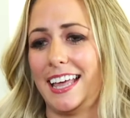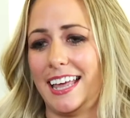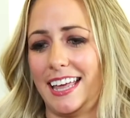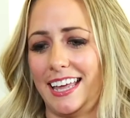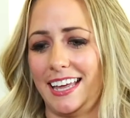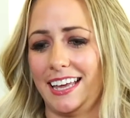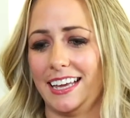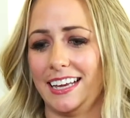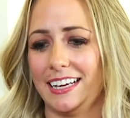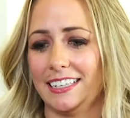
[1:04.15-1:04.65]

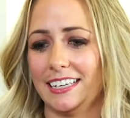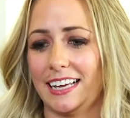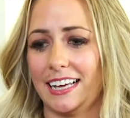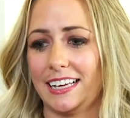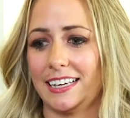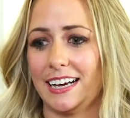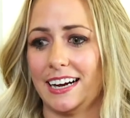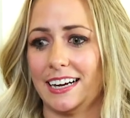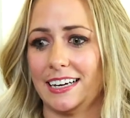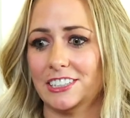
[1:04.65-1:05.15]
and
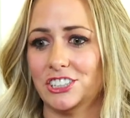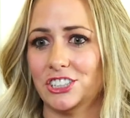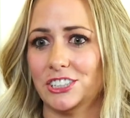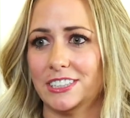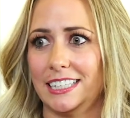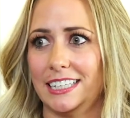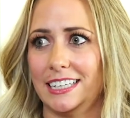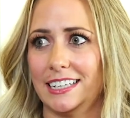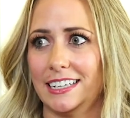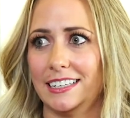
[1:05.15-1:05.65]
I kind of
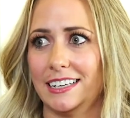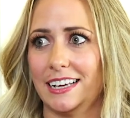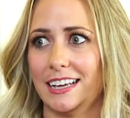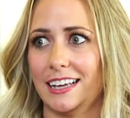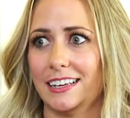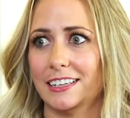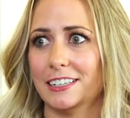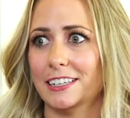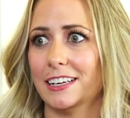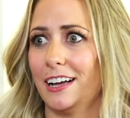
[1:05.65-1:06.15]
just needed
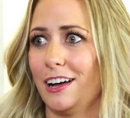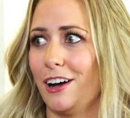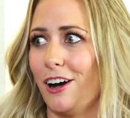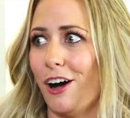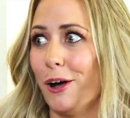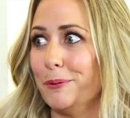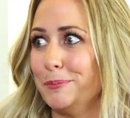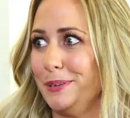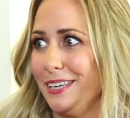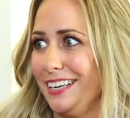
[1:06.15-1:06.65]
a
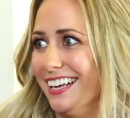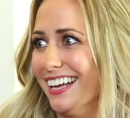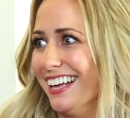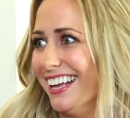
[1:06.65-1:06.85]
hobby.